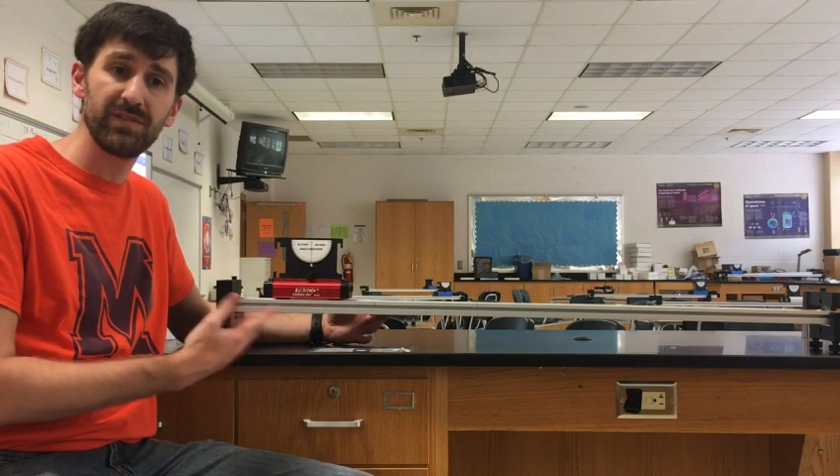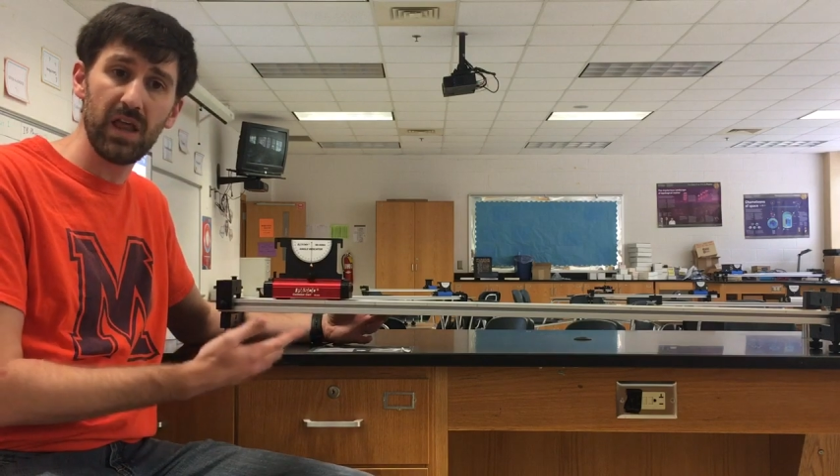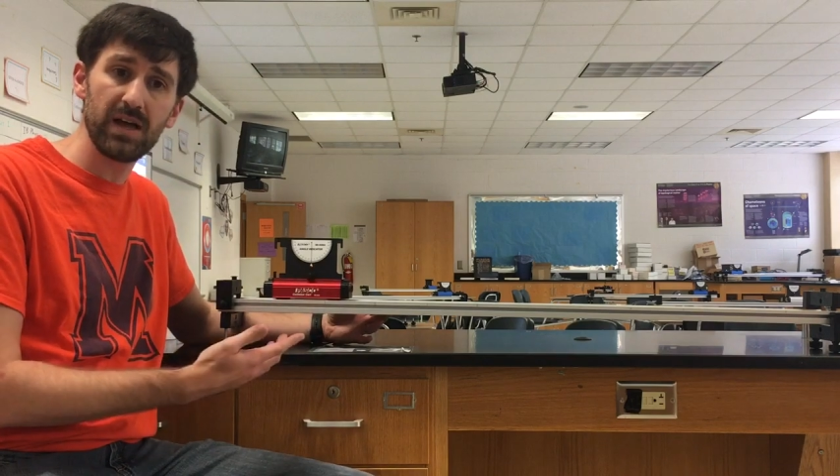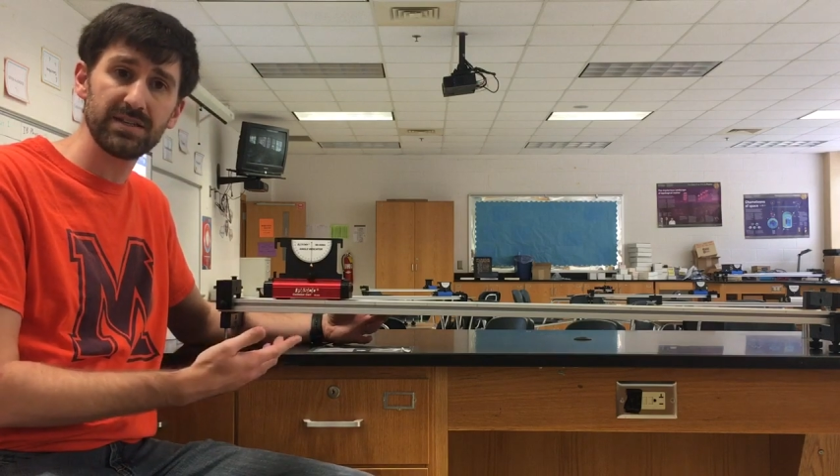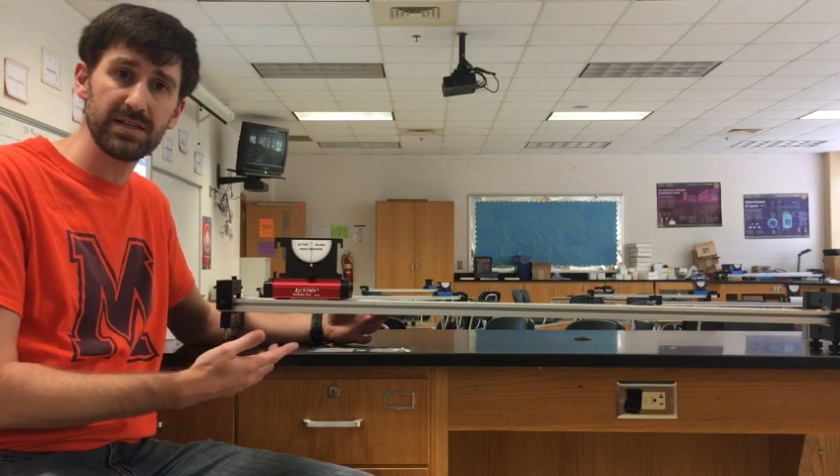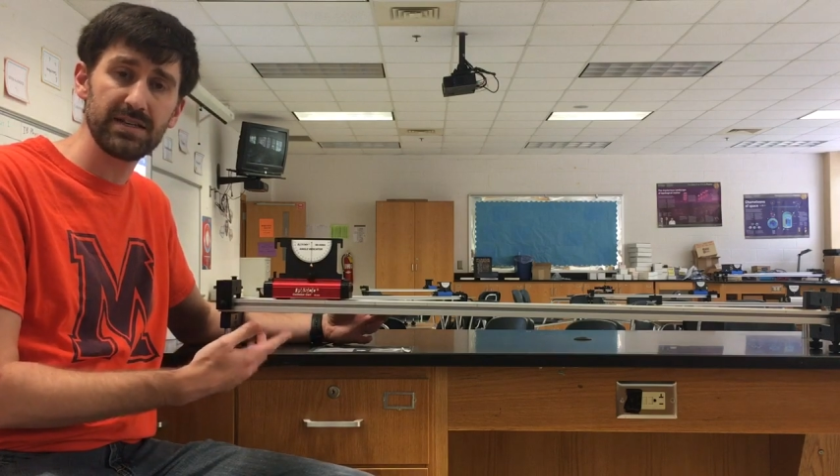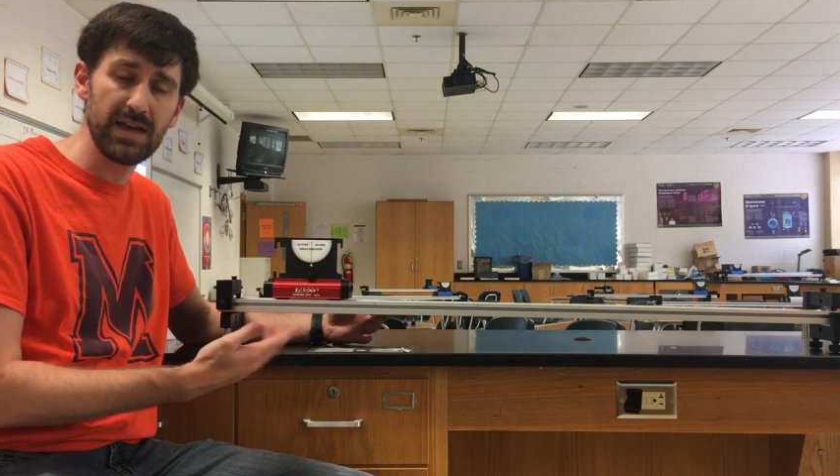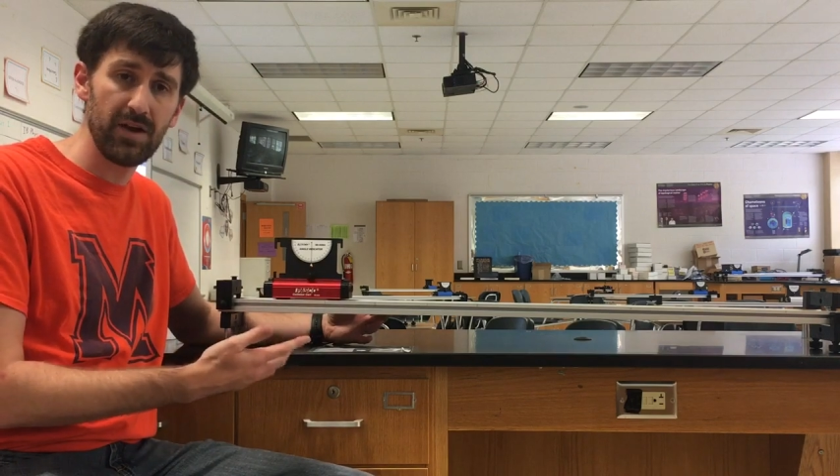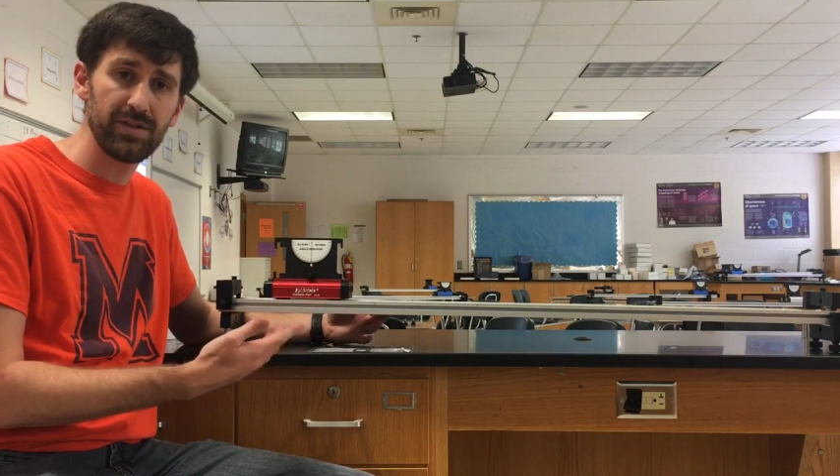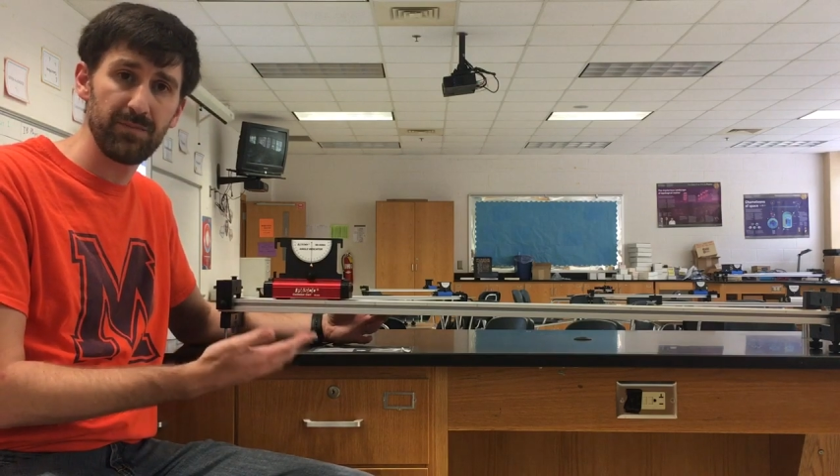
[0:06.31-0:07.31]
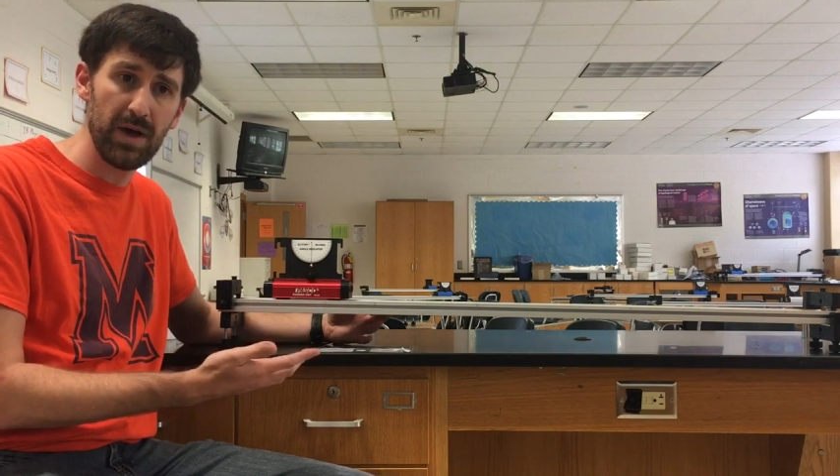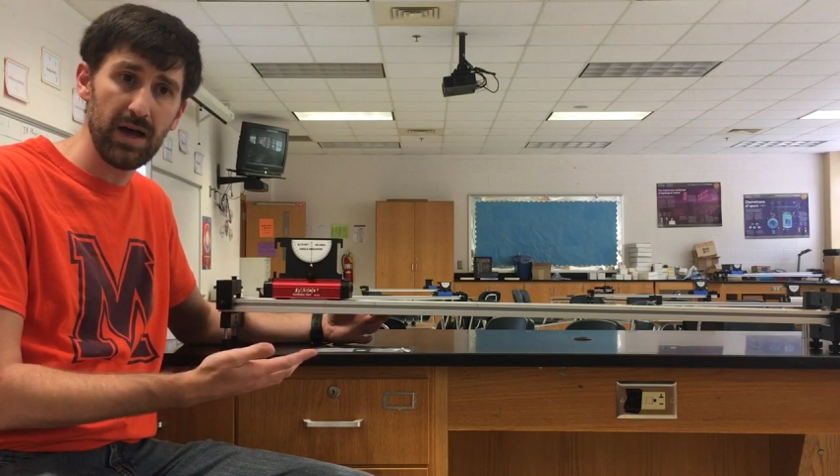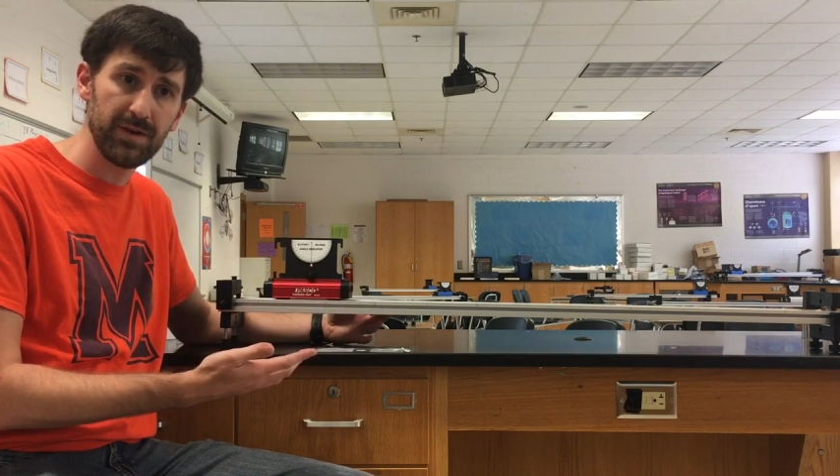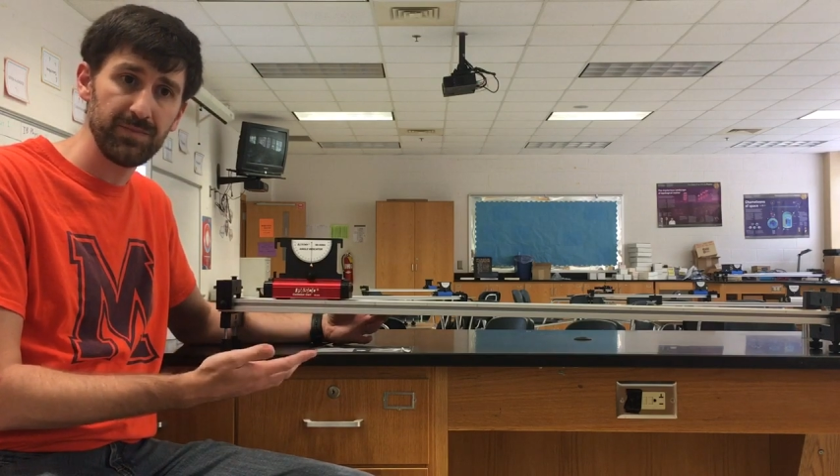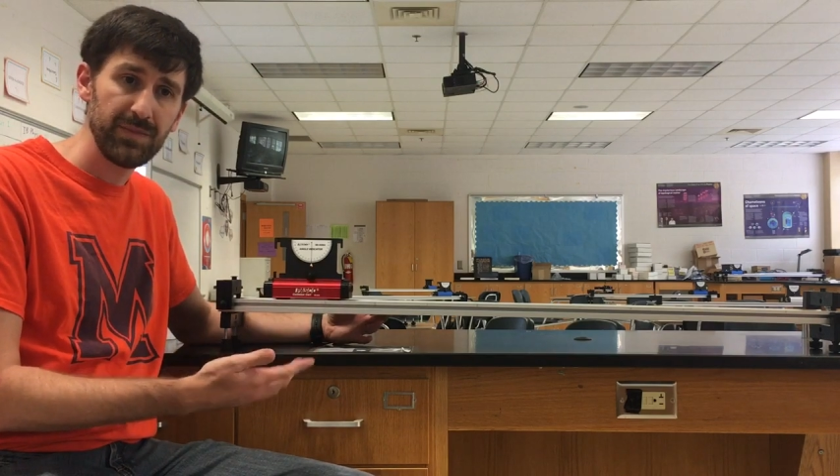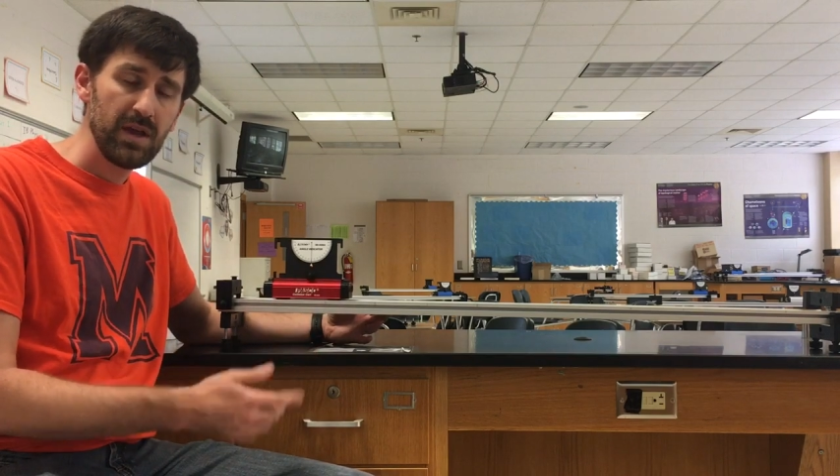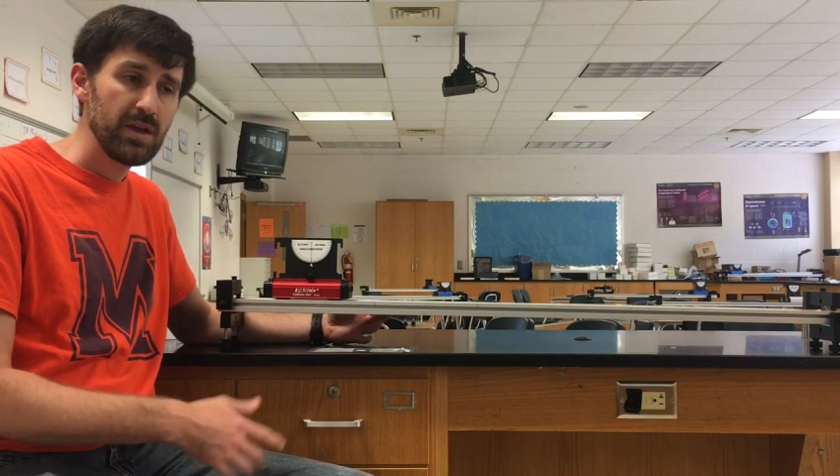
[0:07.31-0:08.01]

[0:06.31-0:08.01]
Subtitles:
velocity down at the bottom.